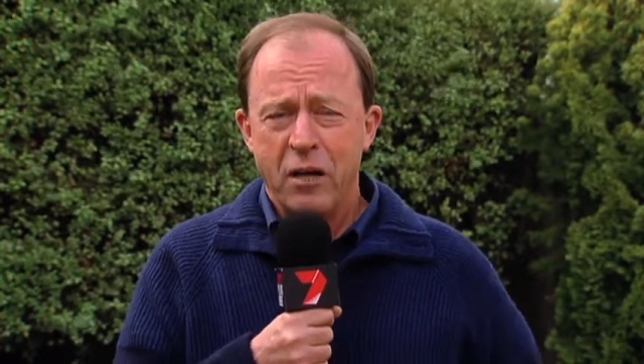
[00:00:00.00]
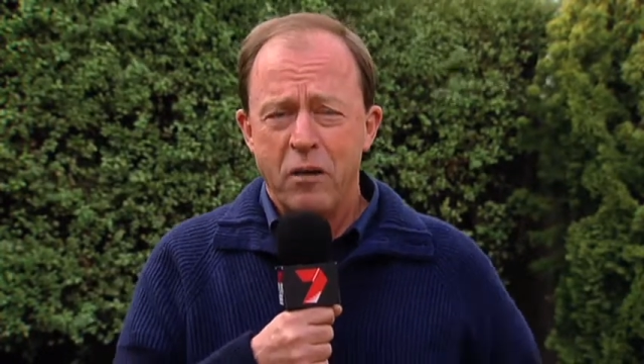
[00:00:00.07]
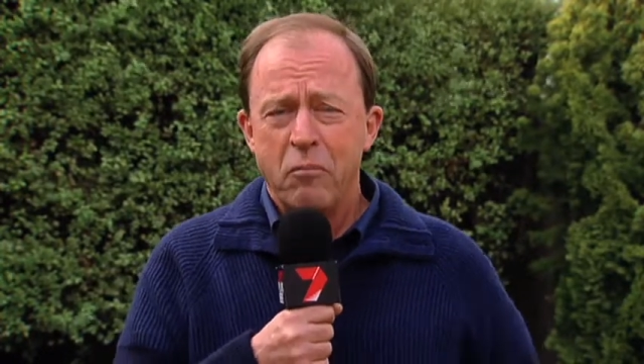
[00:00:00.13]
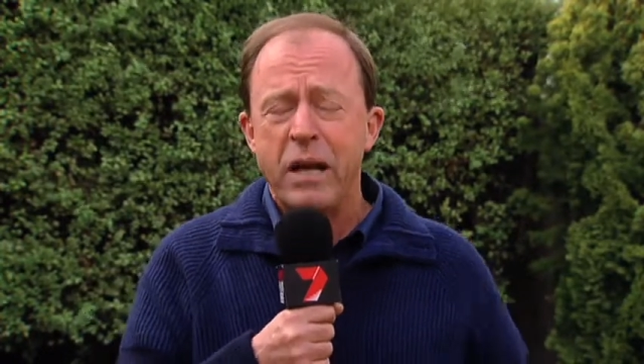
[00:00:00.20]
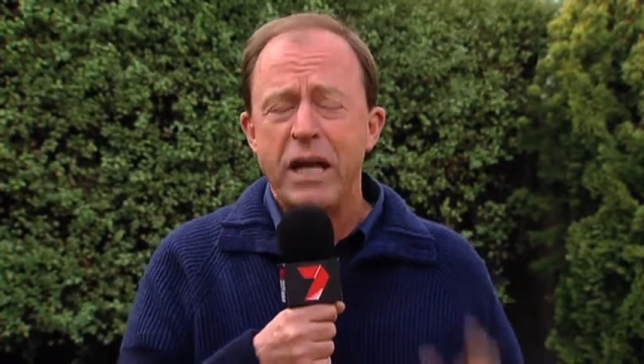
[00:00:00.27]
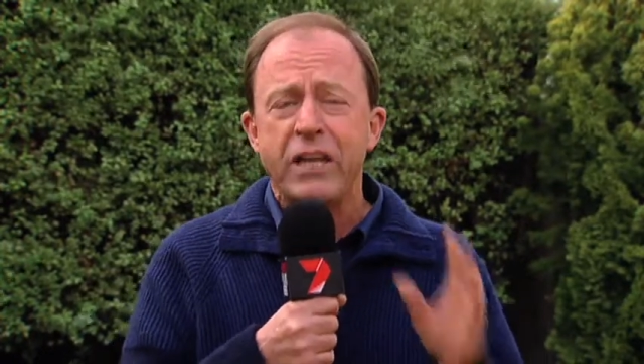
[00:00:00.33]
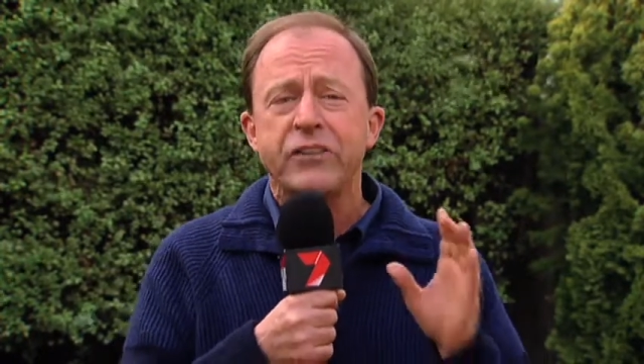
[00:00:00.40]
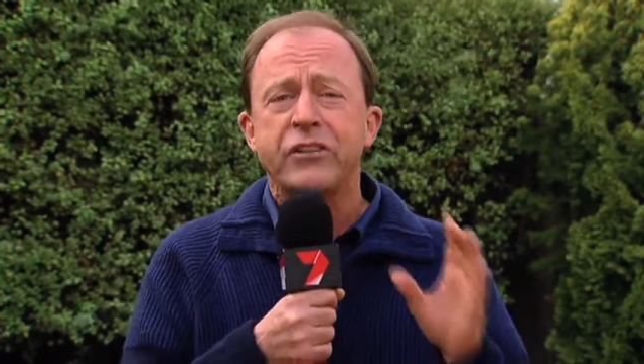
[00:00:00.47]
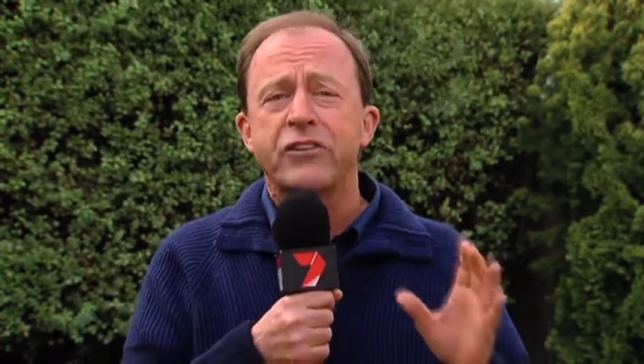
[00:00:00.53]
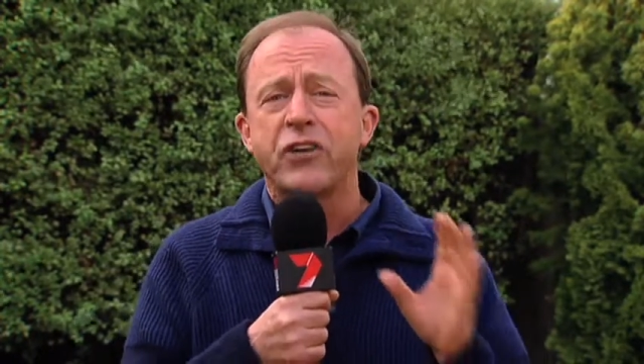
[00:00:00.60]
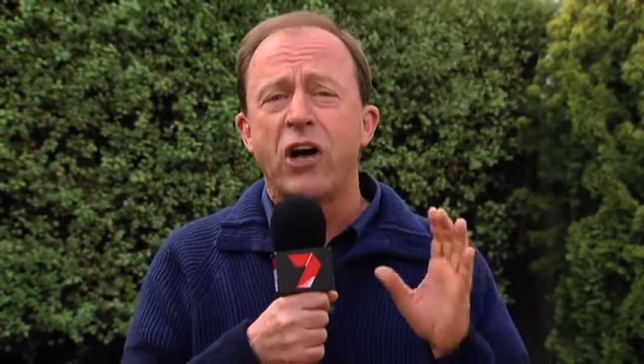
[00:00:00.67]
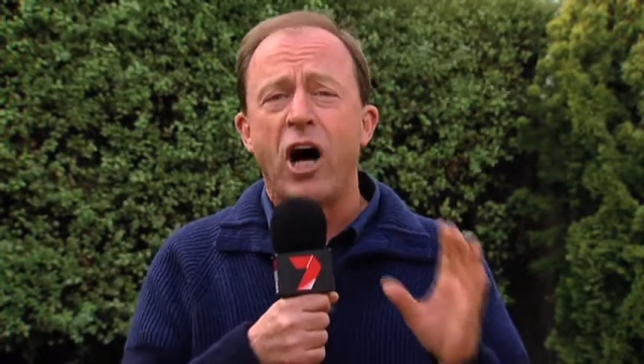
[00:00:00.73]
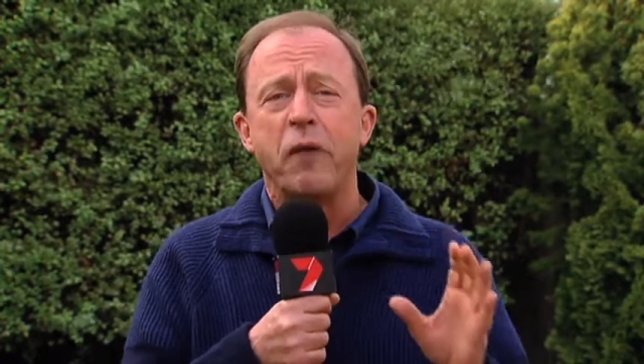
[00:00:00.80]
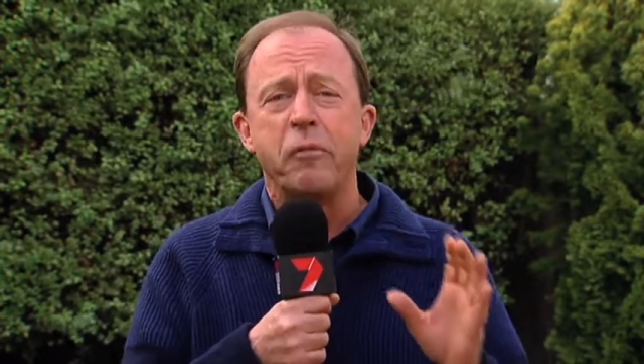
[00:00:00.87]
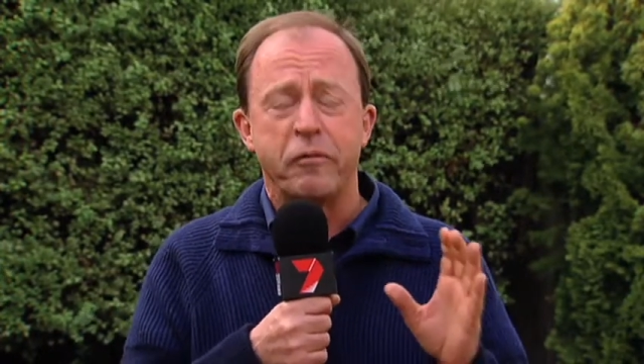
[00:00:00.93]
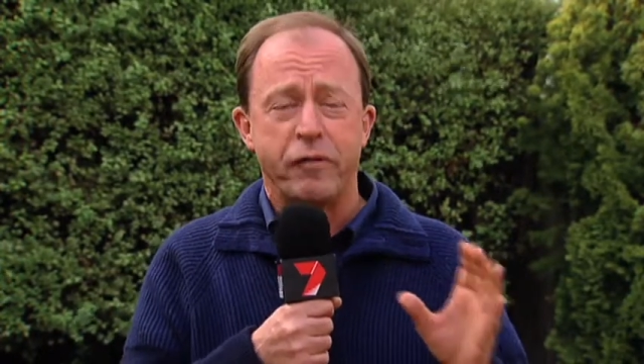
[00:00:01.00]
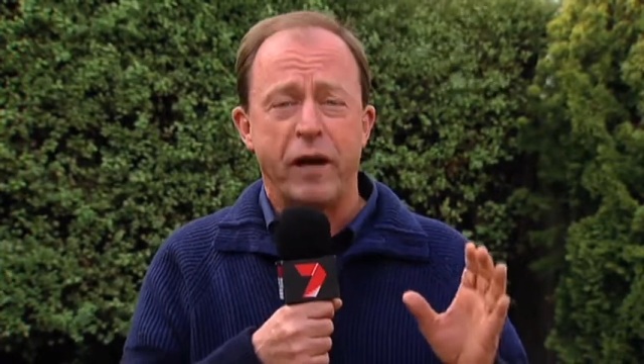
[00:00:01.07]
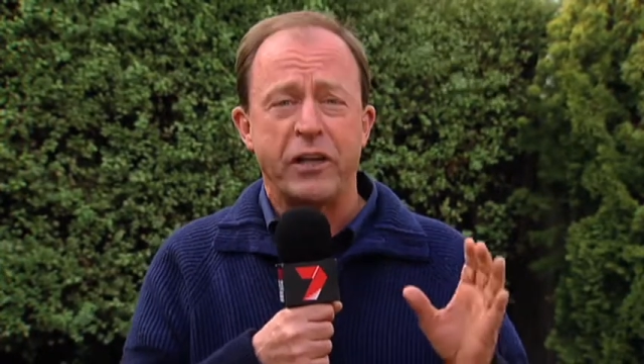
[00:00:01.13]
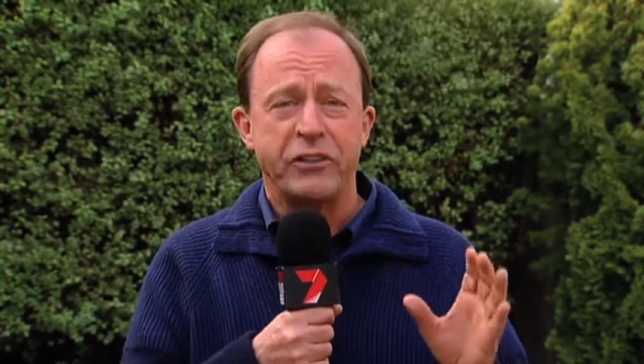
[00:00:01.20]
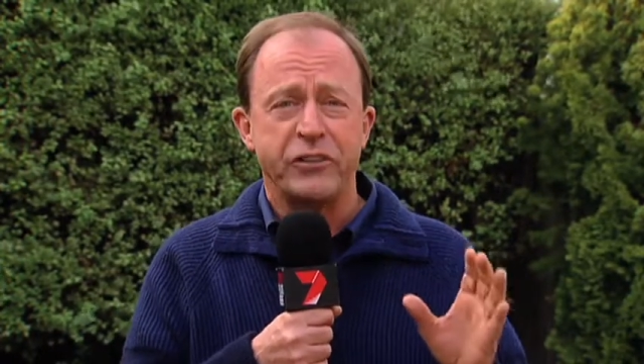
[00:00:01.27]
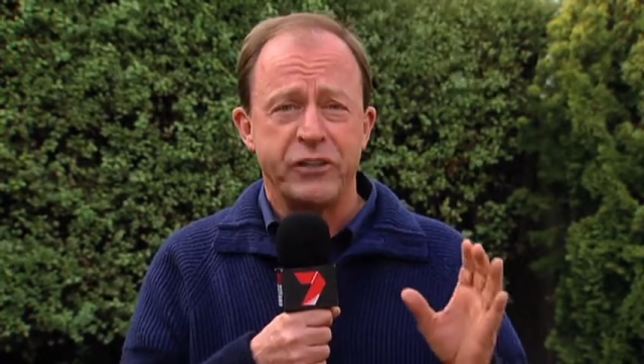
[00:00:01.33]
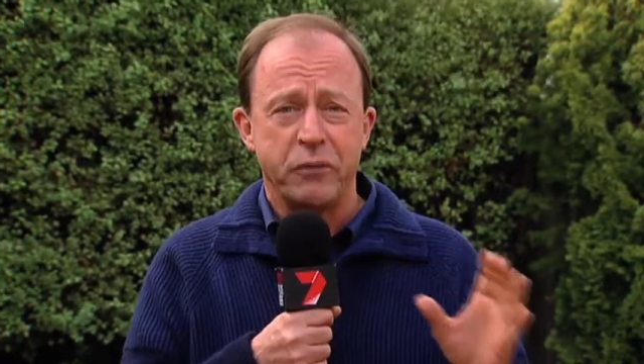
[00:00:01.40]
Many's the time at
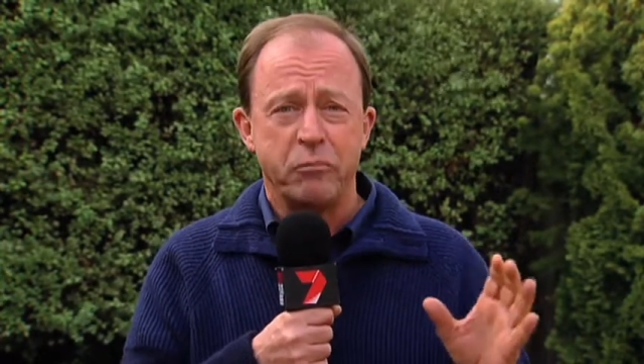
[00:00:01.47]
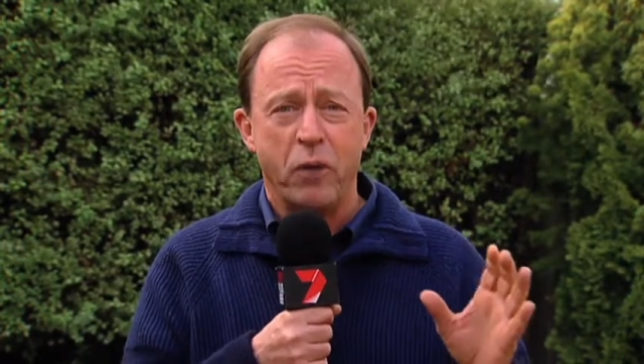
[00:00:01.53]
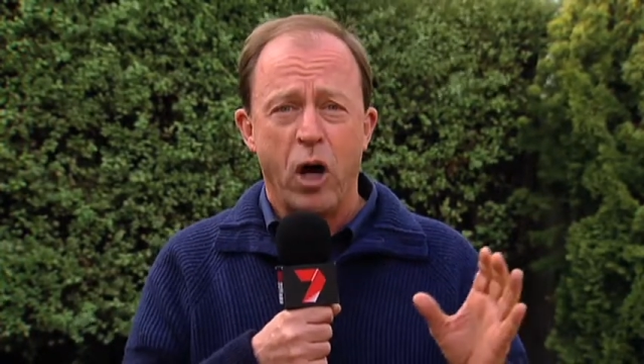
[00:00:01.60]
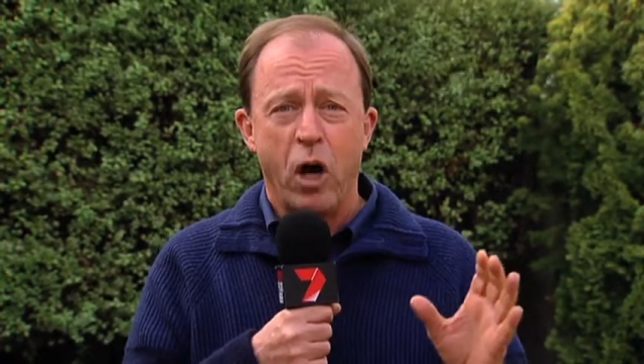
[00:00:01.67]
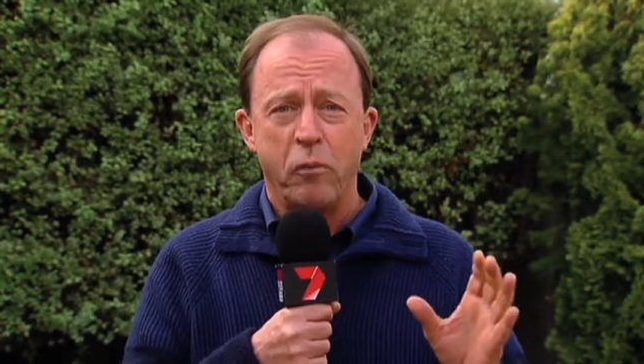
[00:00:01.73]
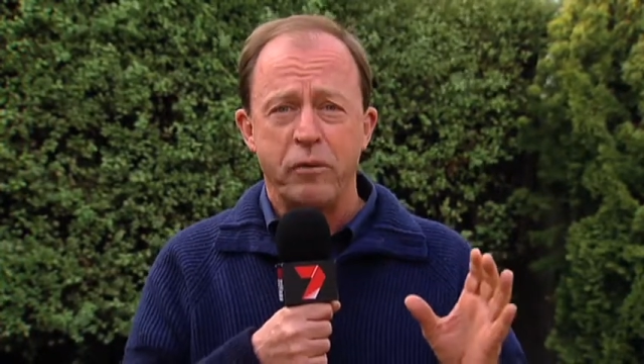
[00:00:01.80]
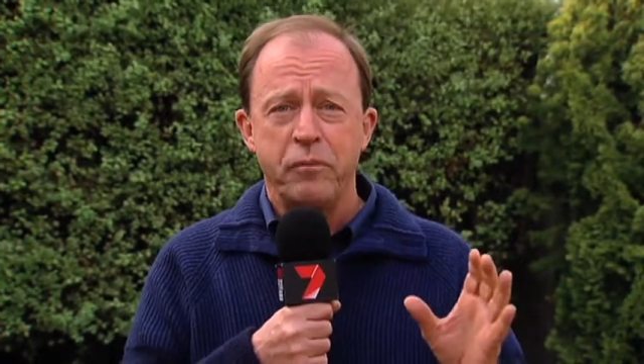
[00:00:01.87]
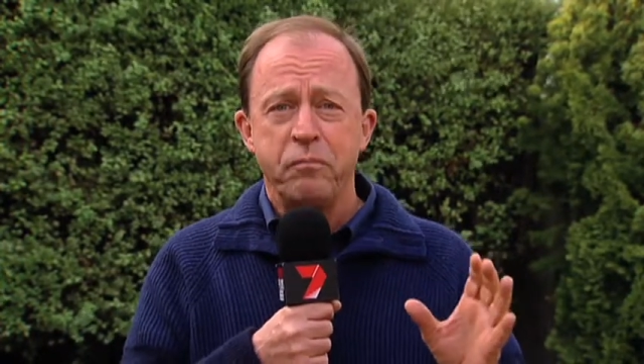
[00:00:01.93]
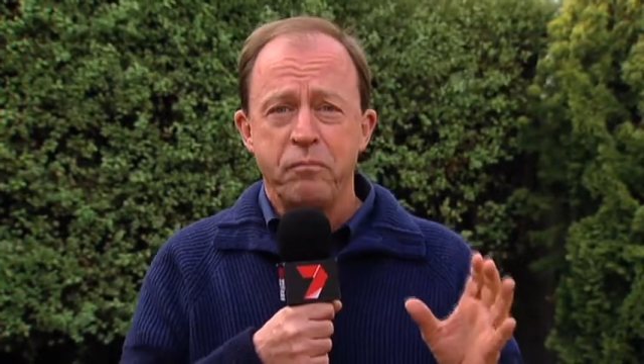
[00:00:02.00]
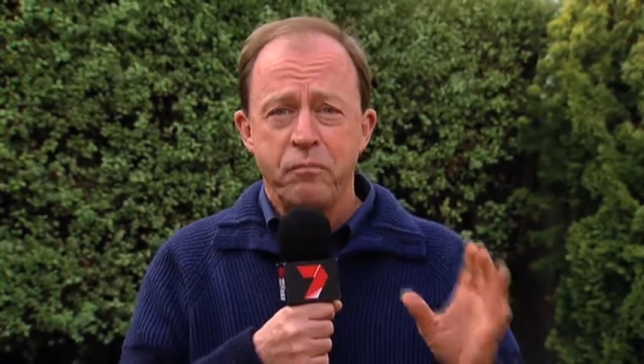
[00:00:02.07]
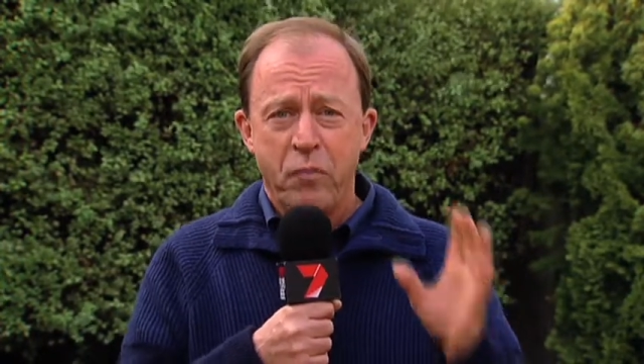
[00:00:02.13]
functions in Melbourne